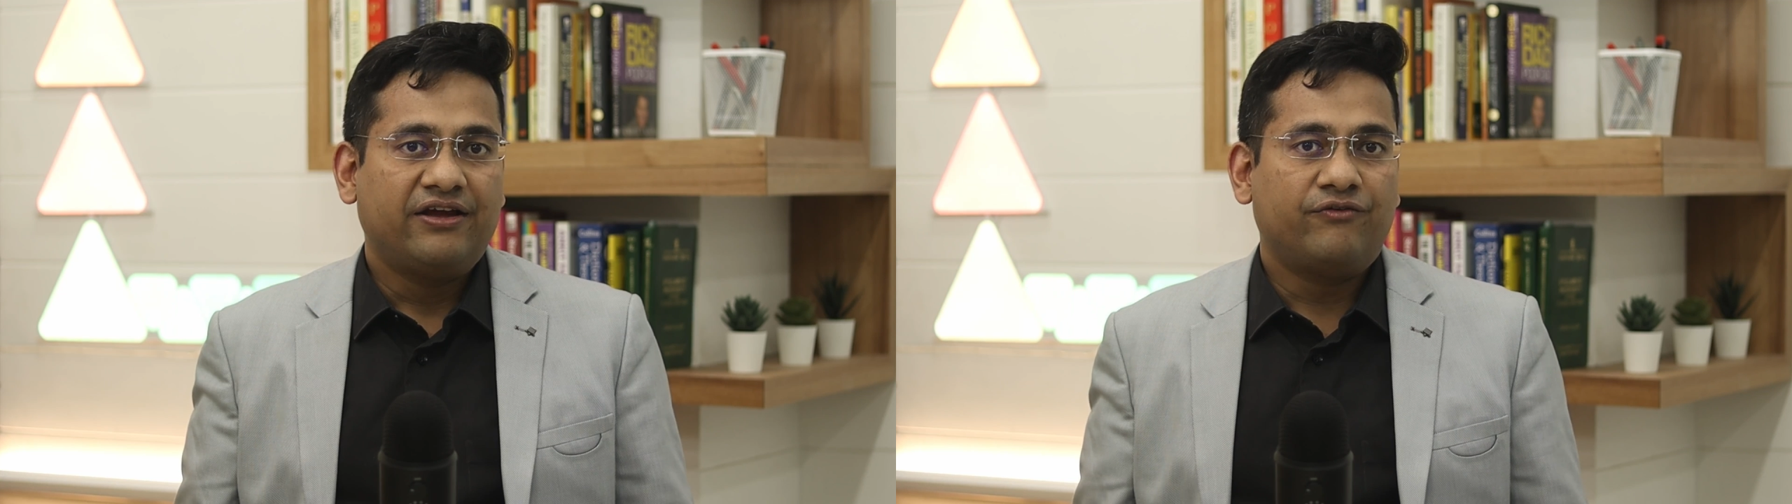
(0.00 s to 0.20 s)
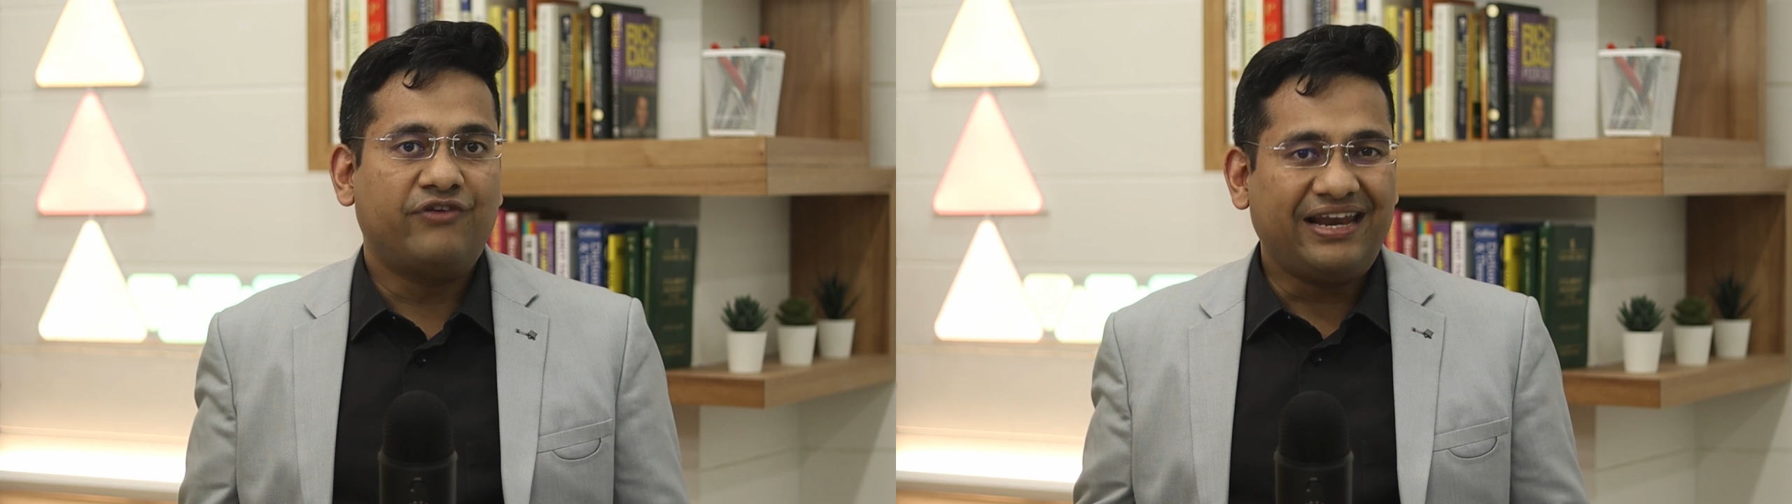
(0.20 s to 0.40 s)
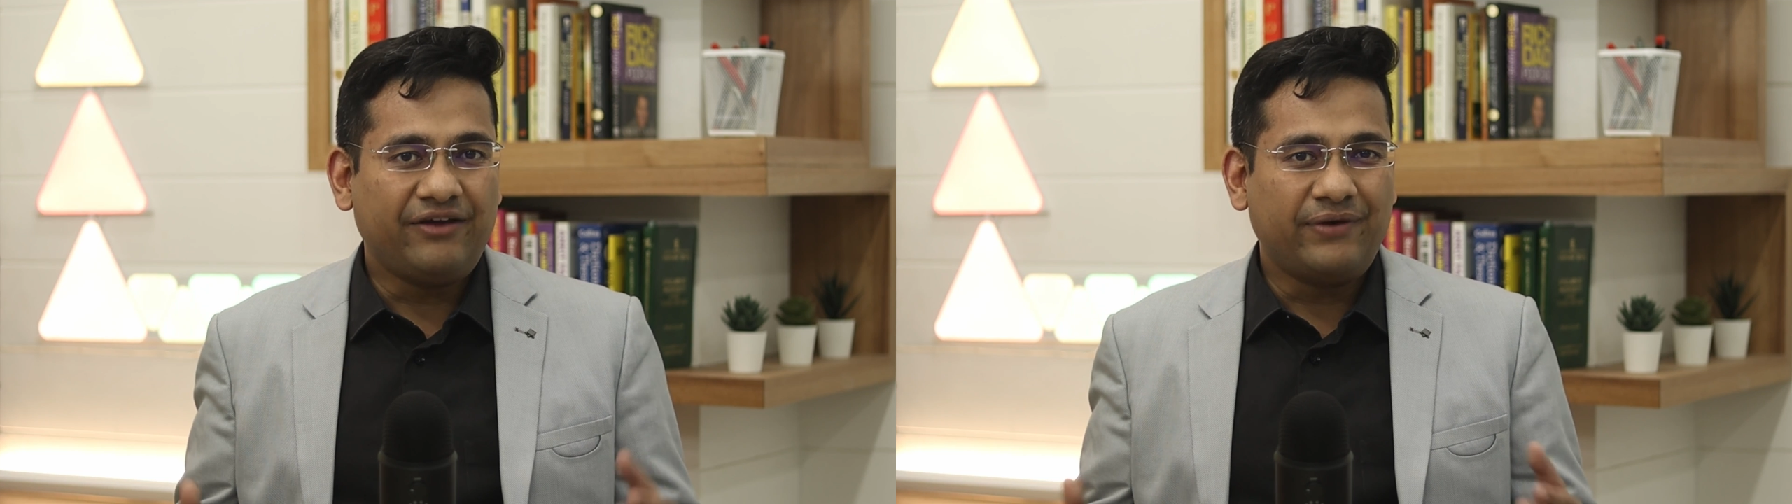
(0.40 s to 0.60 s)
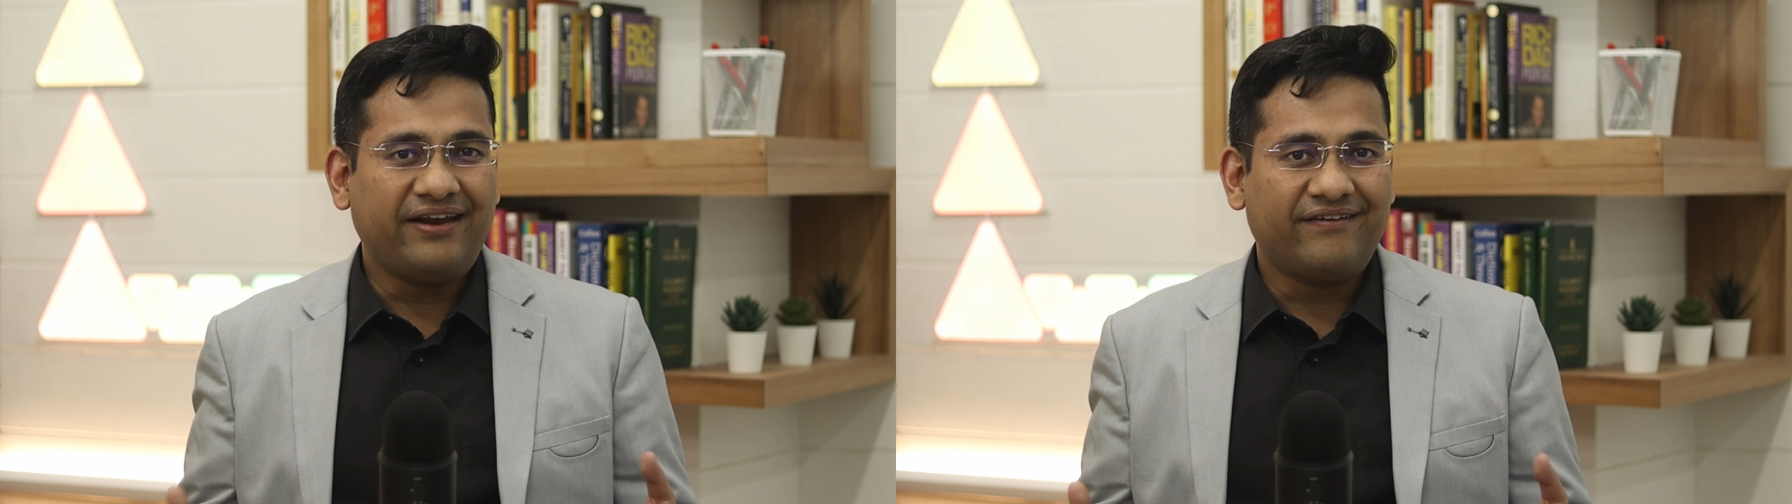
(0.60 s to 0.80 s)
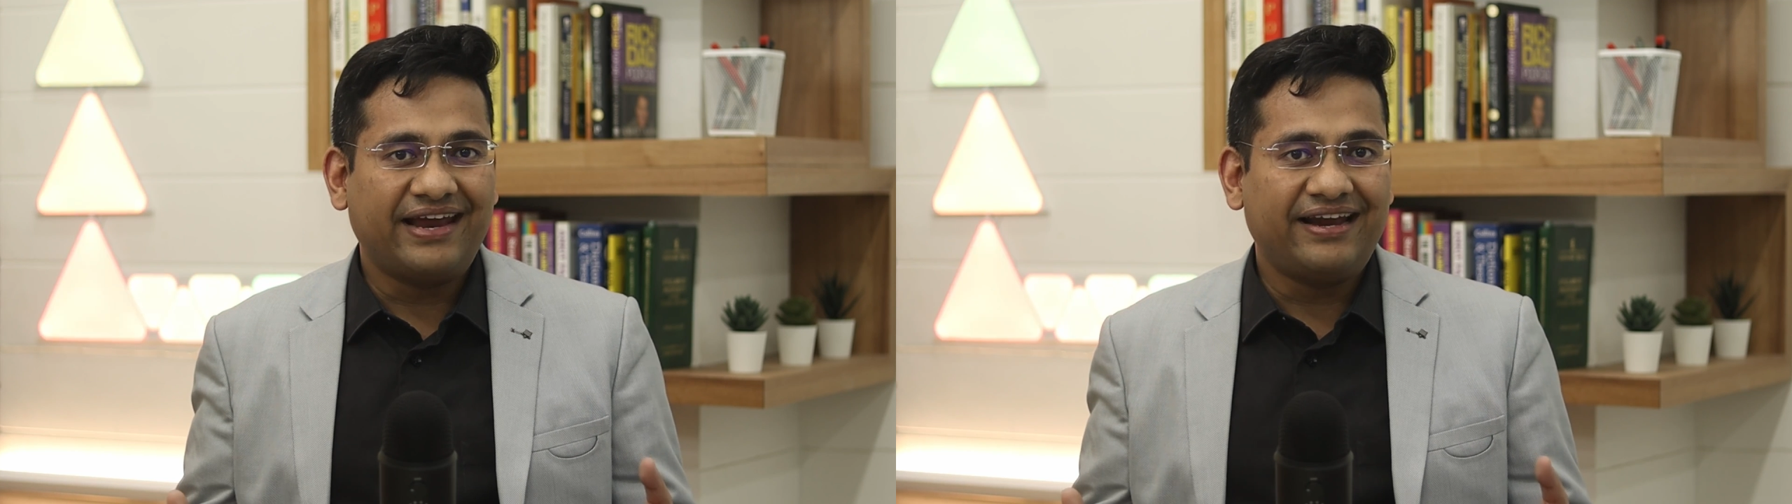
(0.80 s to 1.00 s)
Very,
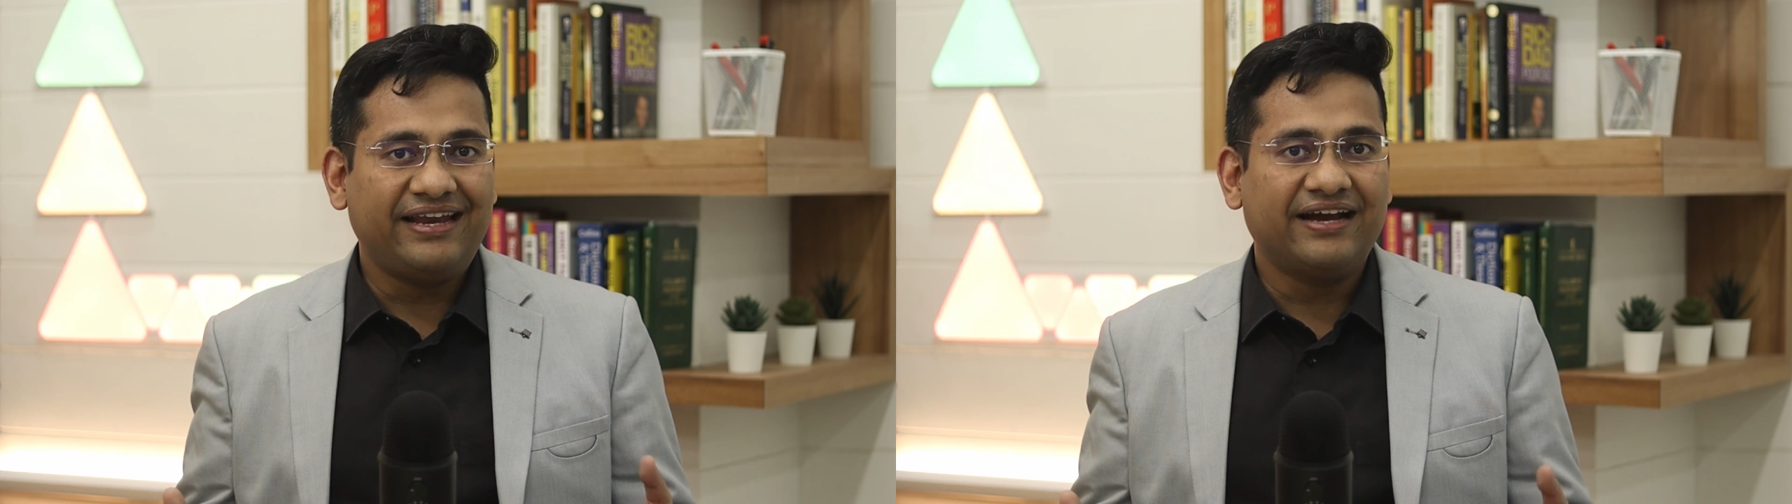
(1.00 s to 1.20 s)
very rarely